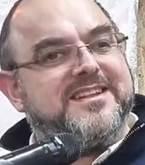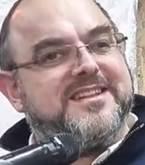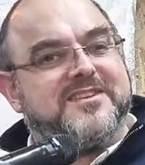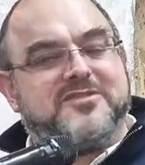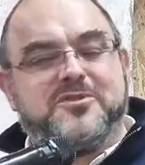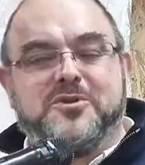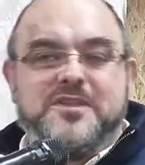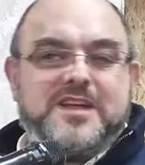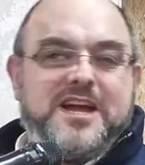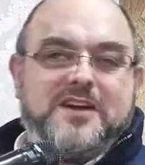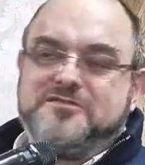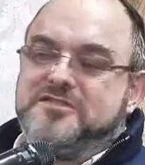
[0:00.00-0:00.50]

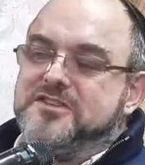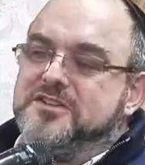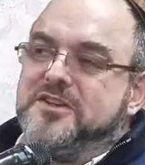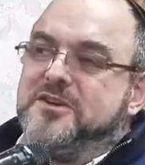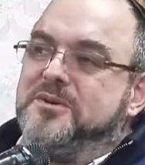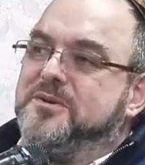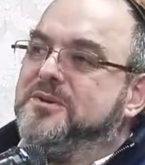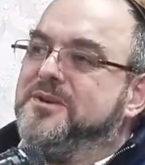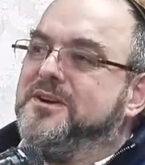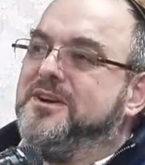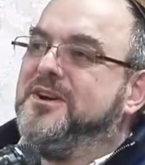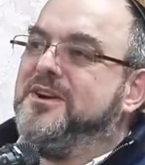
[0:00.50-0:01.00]
That's all they have to
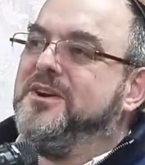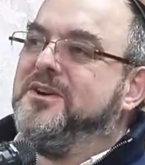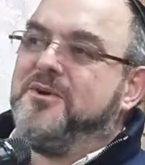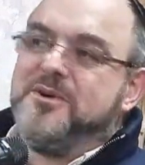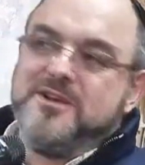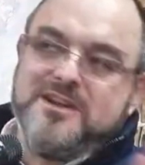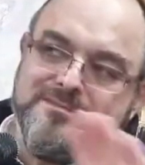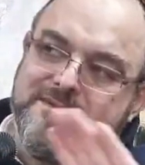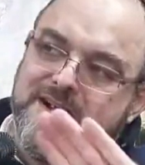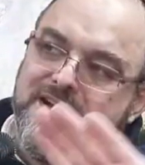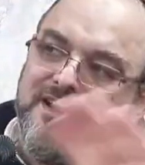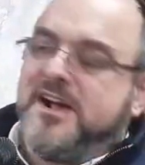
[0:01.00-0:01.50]
do.
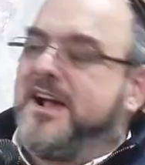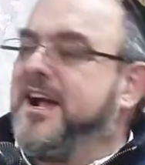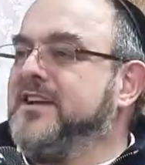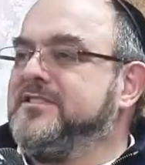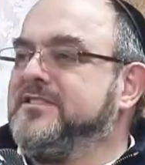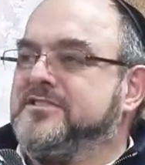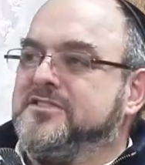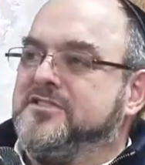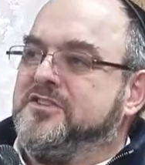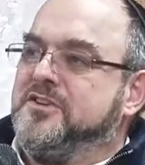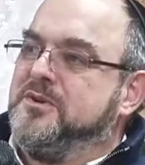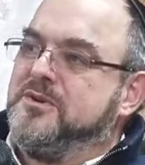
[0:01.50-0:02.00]
All America
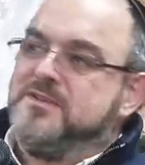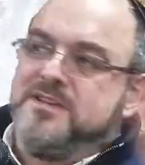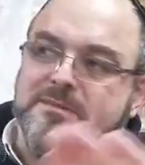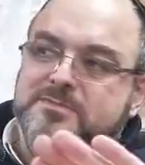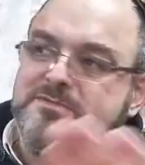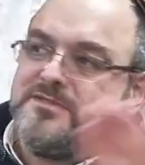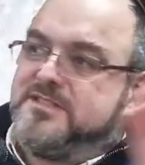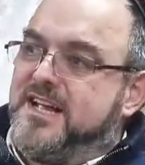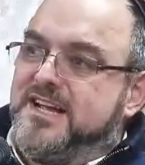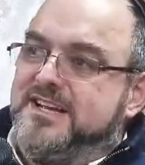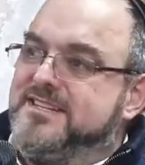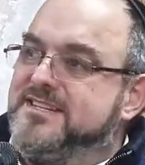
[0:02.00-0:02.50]
has to do is
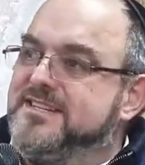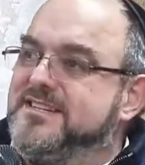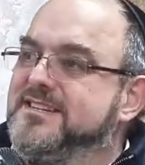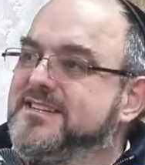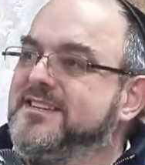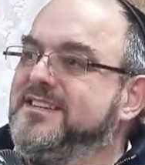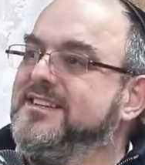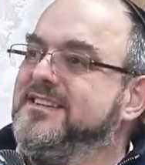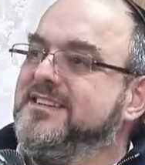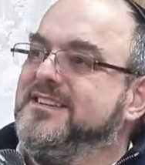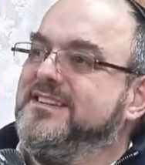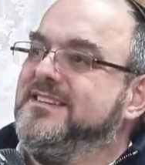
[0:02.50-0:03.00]
abstain,
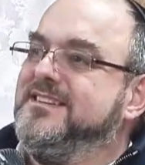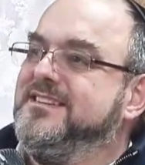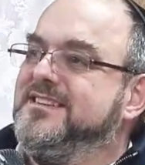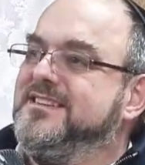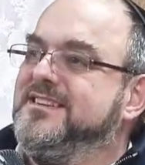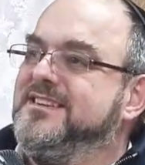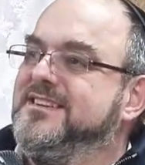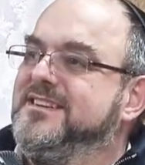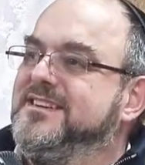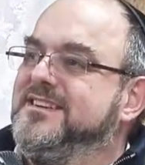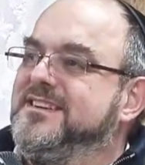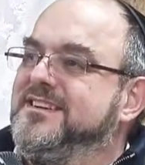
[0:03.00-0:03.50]

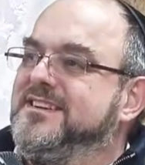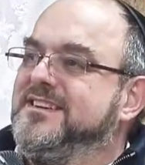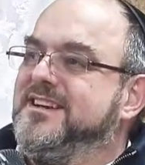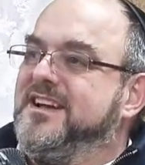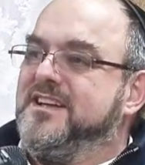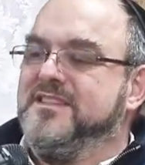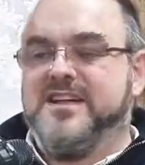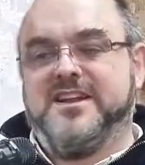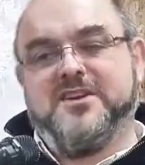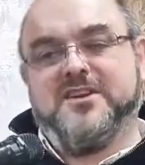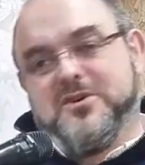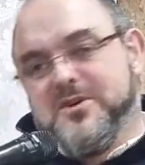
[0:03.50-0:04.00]

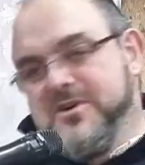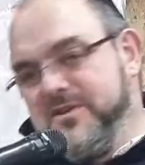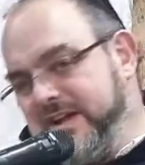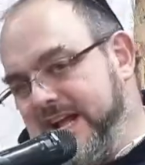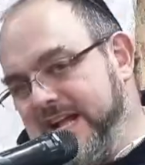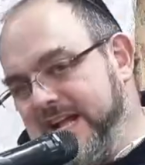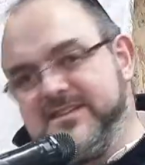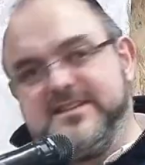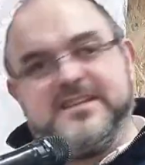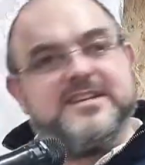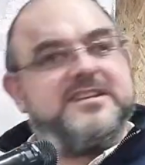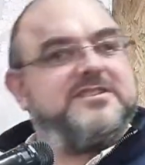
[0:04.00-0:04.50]
and then all the
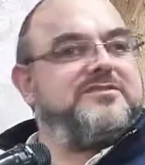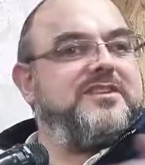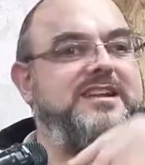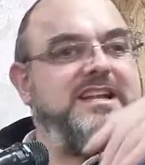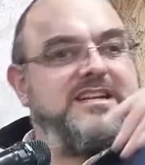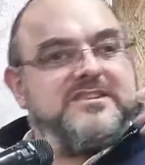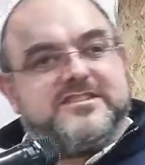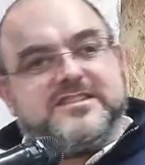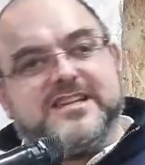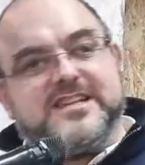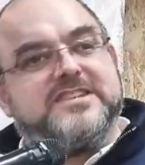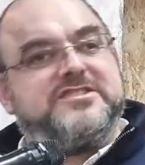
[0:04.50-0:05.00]
anti-Israel
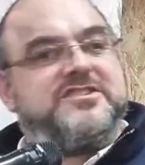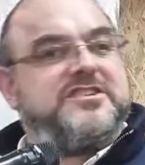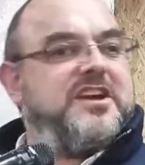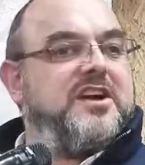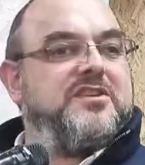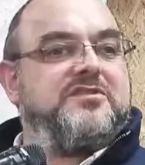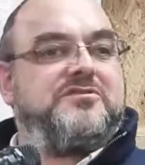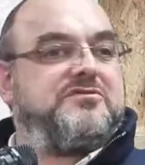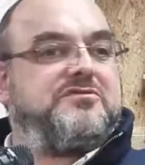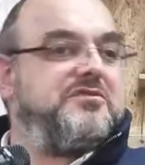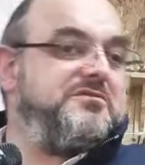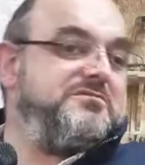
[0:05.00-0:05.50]
legislation
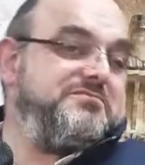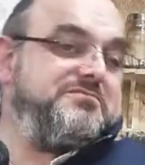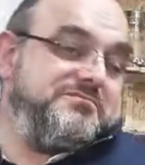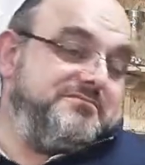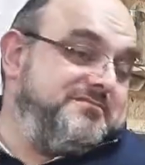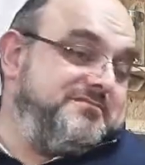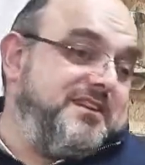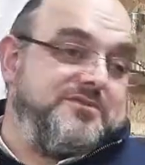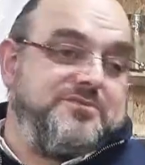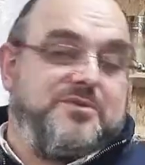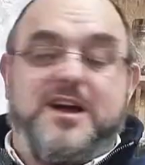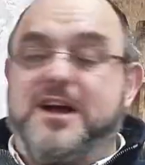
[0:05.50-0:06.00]
goes through.
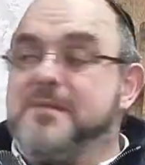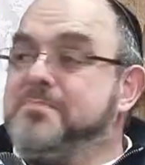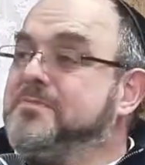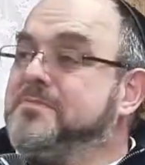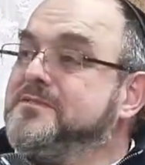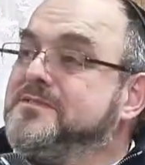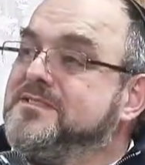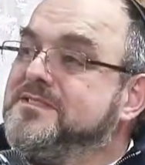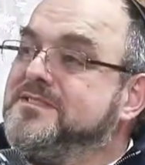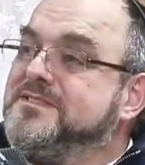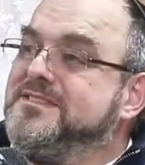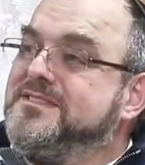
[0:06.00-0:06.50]
That's what
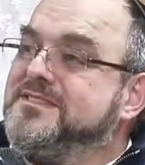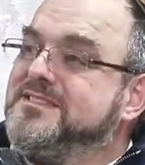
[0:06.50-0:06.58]
happens.